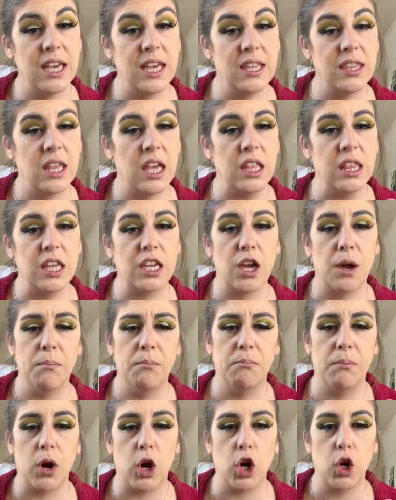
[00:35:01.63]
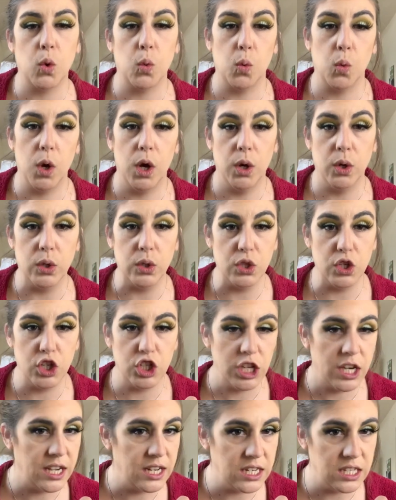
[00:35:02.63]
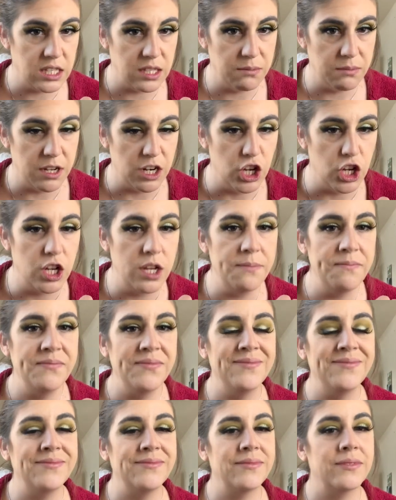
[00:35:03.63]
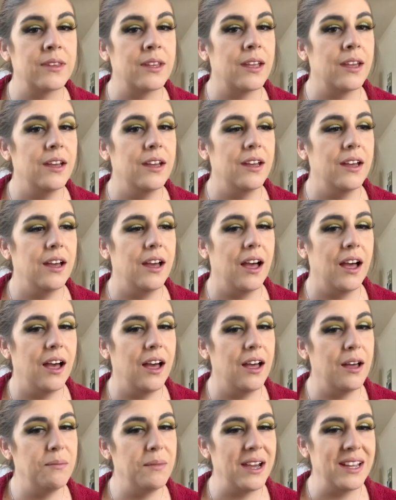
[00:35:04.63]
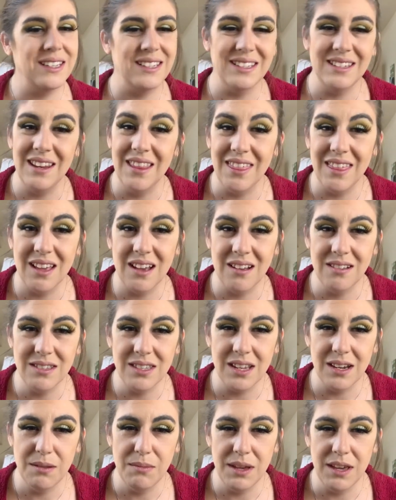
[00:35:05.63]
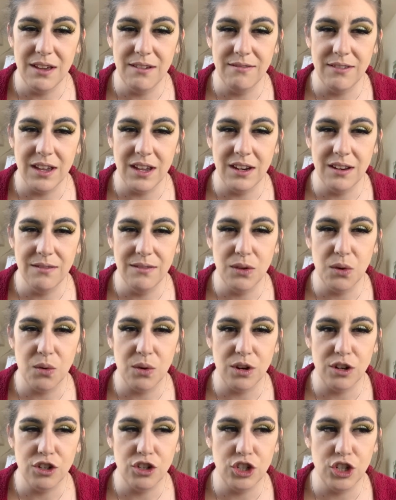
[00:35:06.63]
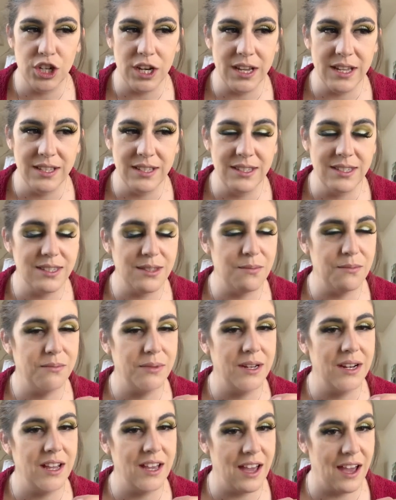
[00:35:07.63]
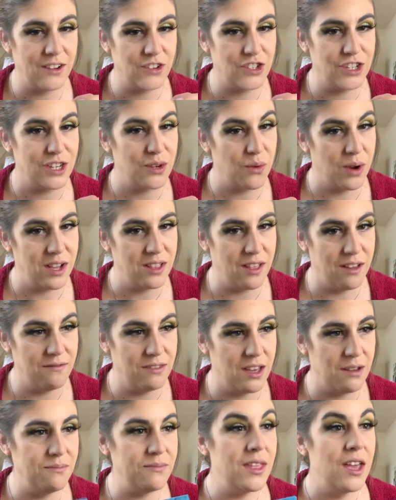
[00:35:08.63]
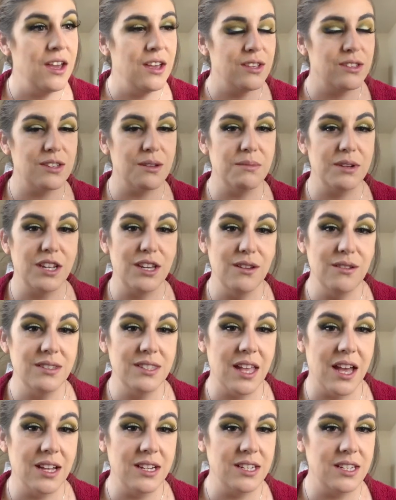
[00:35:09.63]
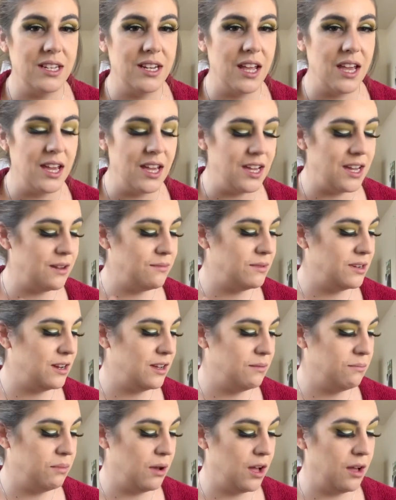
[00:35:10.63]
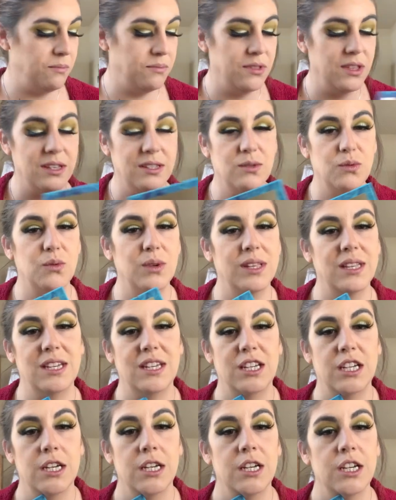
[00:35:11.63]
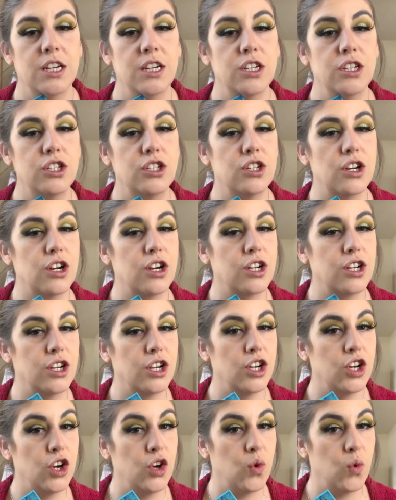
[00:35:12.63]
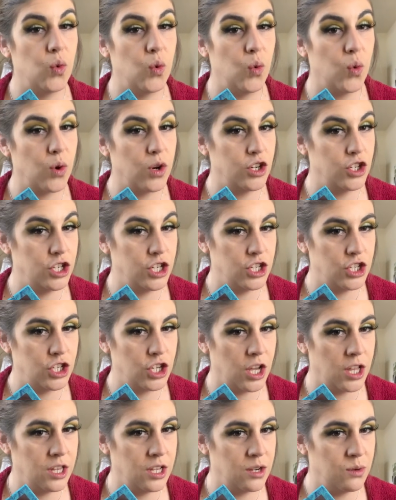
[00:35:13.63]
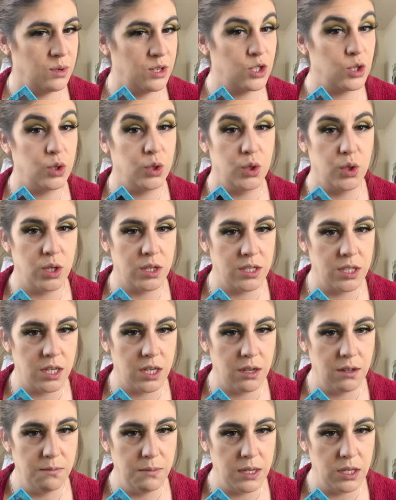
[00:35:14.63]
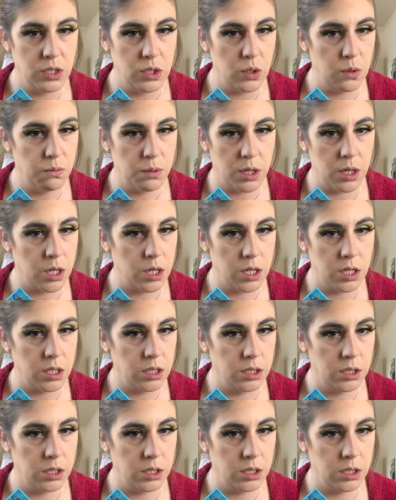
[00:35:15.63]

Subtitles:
and then like a burnt rose shade in the middle. I didn't think I was going to be a fan of the orange shades, but I actually quite love them. So I'm going to use that today. I'm going to pop this really dark orangish color, which looks like it'd be super